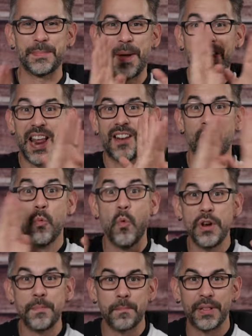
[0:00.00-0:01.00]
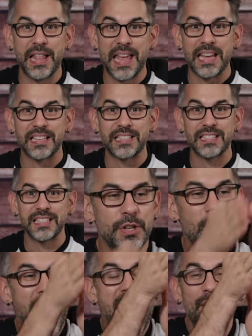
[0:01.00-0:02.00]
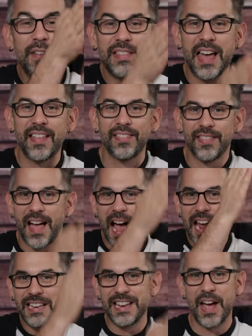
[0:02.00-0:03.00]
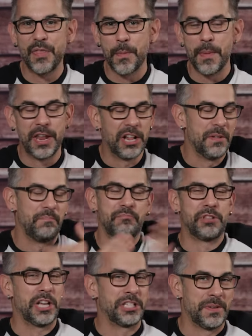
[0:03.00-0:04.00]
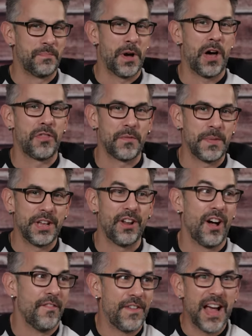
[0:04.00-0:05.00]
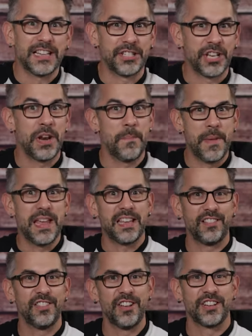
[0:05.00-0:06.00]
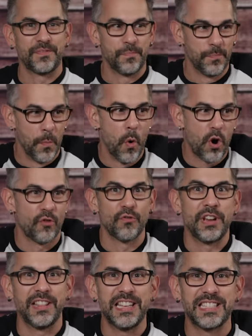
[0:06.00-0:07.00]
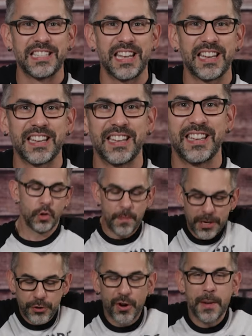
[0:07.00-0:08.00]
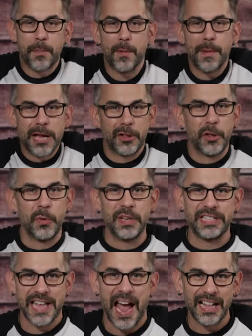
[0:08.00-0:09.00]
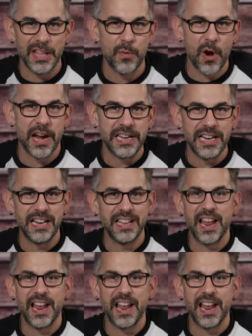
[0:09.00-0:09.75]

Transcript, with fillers: it's made out of wooden planks. So having that line down the middle doesn't bother me at all. In fact, it's gonna make it look more realistic. I'm gonna make sure I put my glue exactly where I needed